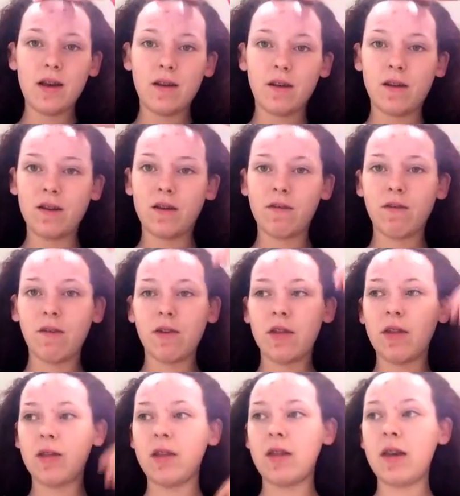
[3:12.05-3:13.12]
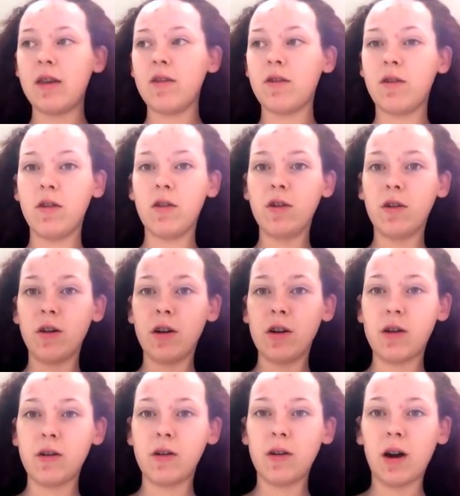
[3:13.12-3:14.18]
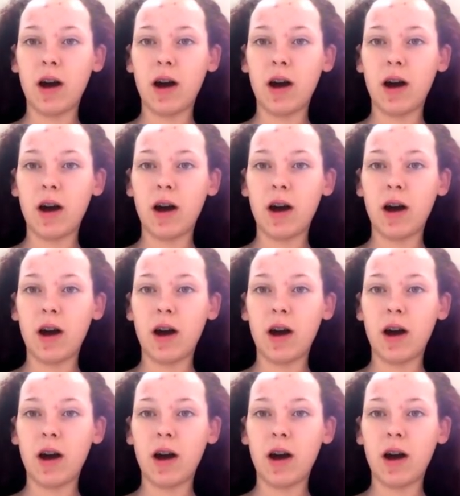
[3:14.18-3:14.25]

because for this tutorial